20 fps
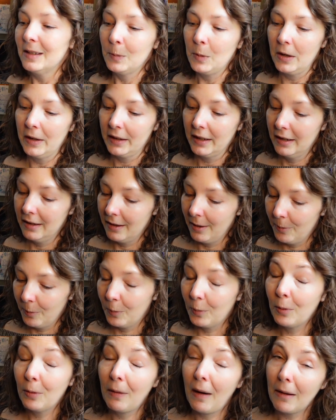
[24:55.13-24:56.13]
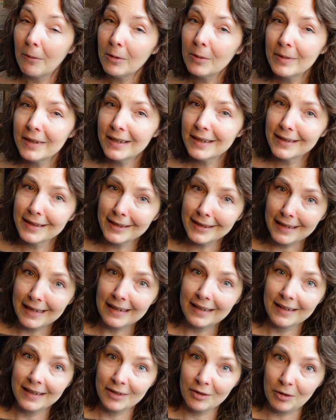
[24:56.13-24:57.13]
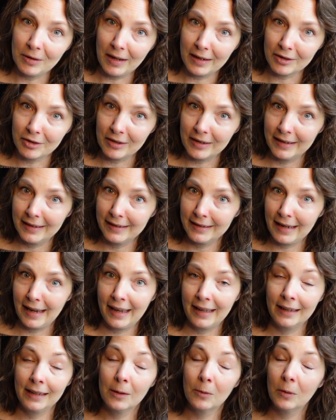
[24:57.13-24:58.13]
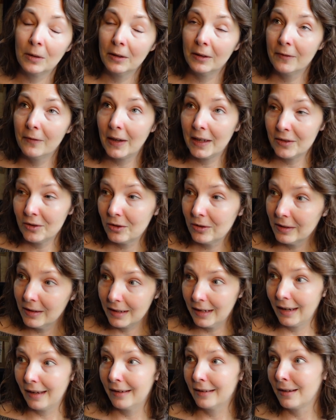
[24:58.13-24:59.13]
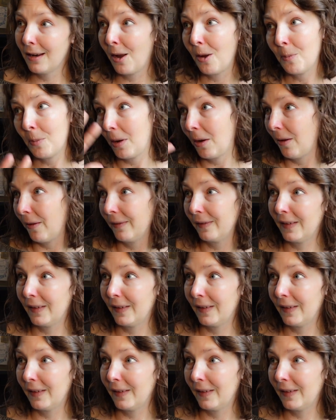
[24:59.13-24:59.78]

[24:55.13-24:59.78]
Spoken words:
book probably doesn't need an introduction, and it will eventually end up on